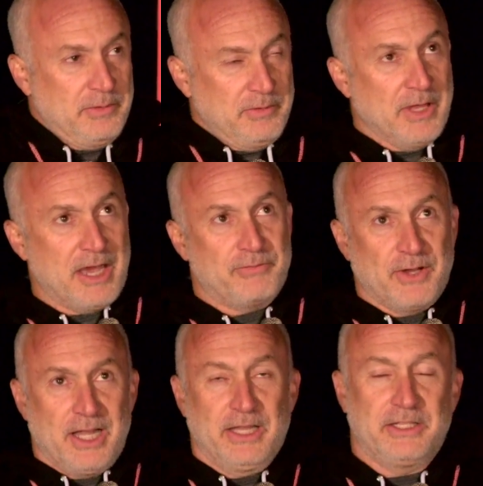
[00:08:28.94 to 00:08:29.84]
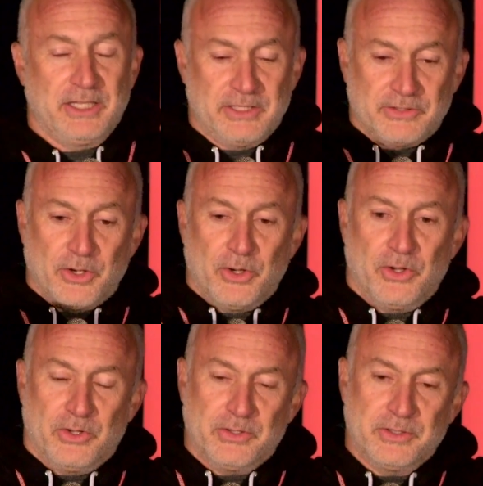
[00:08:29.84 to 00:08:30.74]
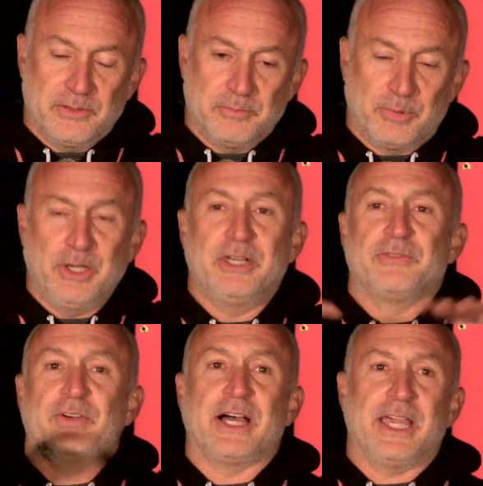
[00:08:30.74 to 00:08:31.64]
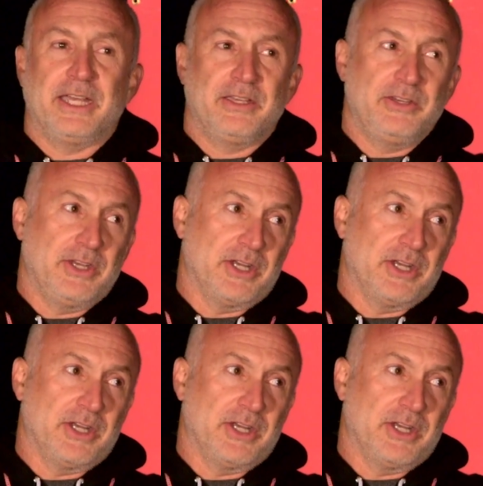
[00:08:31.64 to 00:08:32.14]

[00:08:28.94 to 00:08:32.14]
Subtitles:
not fall into this whole predefined,